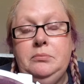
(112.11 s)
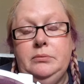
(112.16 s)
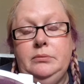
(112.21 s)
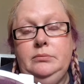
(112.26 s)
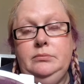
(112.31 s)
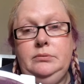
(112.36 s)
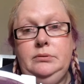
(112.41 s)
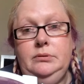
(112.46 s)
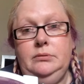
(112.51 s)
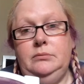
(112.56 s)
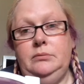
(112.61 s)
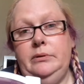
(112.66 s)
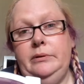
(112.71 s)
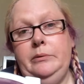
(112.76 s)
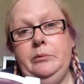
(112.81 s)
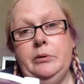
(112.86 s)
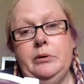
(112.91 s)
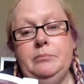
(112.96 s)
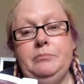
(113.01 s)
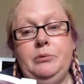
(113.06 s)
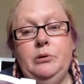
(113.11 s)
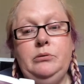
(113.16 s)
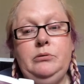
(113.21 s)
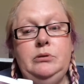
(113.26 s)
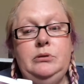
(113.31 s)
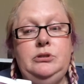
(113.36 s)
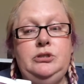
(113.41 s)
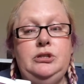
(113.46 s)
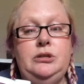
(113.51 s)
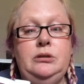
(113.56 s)
We weren't
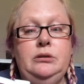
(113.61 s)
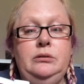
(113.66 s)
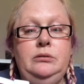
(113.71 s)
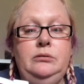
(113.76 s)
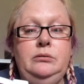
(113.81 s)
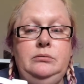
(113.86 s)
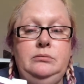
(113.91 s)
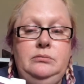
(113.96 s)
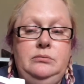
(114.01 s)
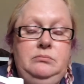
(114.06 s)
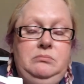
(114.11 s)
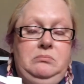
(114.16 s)
bothered, you know.